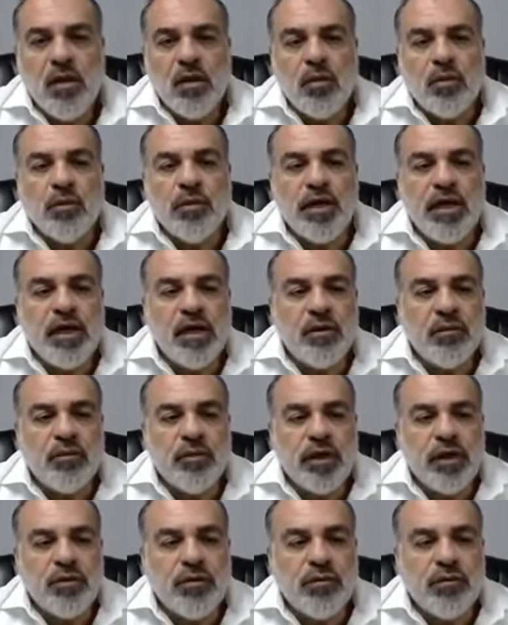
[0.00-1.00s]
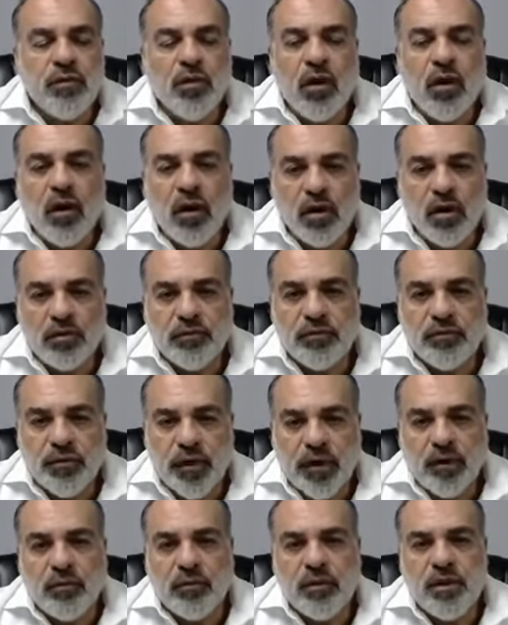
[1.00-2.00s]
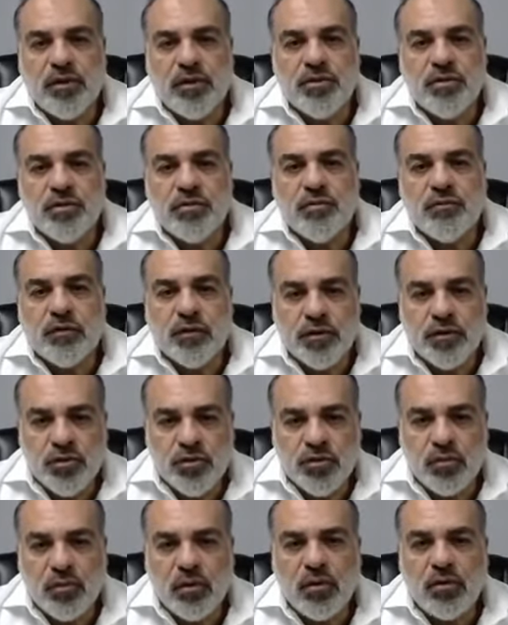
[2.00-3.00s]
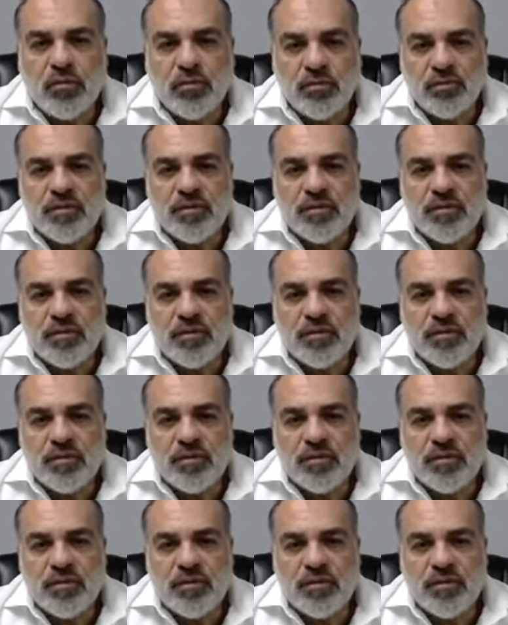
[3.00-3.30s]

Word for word: We do all three. We do virtual,